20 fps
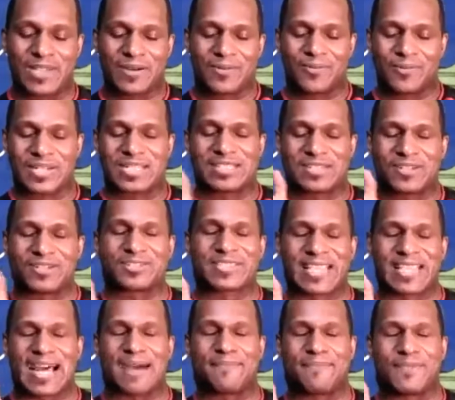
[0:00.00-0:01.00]
one of those
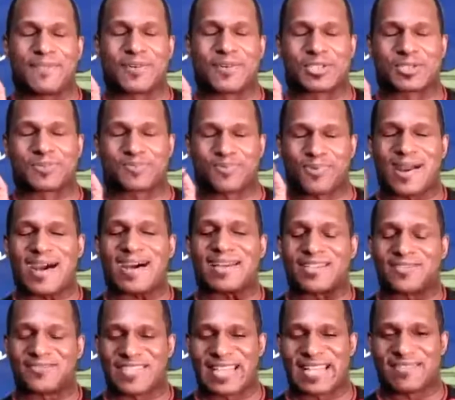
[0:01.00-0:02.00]
that I'm most proud
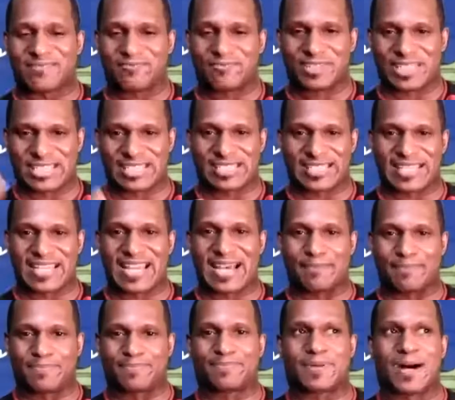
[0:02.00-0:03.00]
of that recently got